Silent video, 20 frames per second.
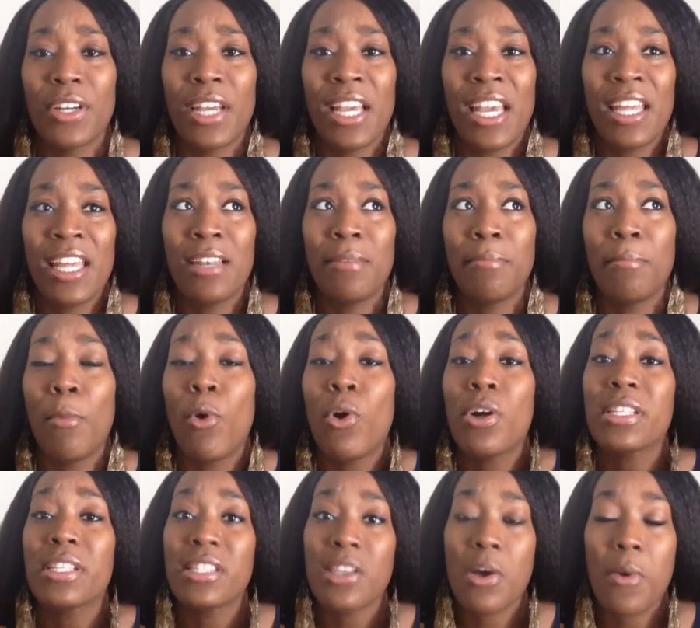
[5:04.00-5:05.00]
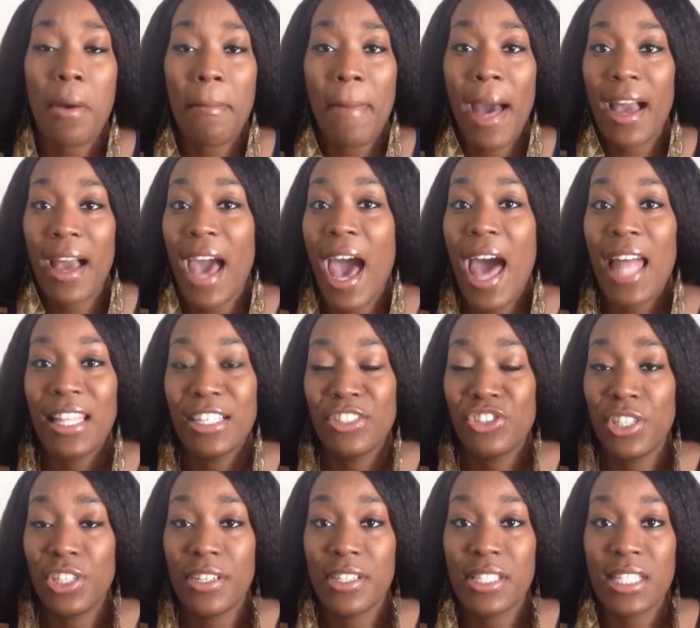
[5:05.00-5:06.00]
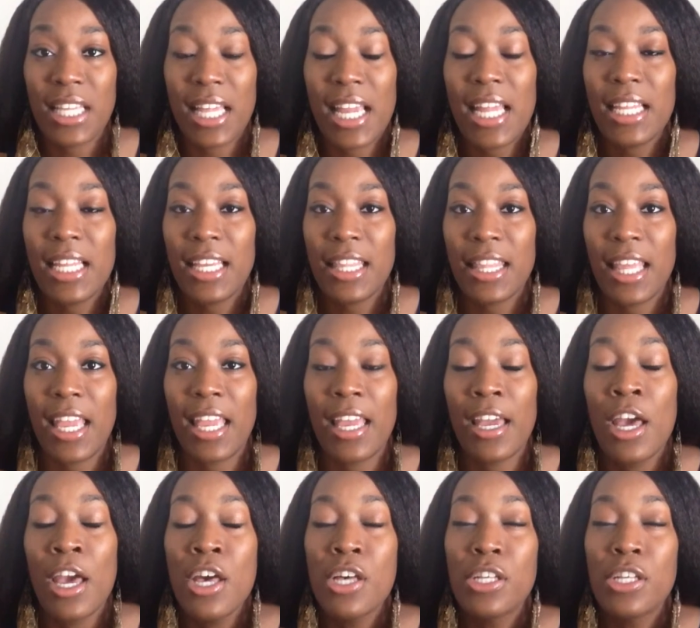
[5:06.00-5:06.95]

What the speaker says: and more so in my college years than anything.